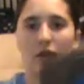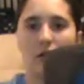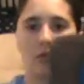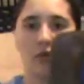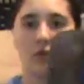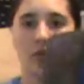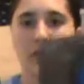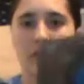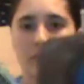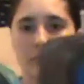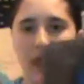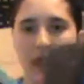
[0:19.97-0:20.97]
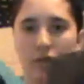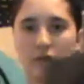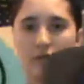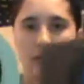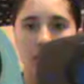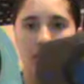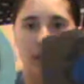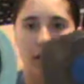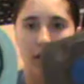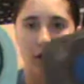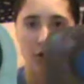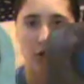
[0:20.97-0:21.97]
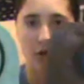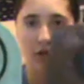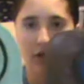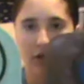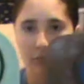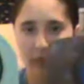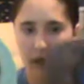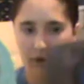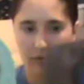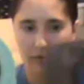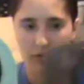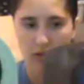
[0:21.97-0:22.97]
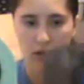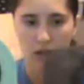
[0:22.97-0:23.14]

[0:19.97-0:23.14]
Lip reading: Outdoor Products bladders. They are 2-liter bladders.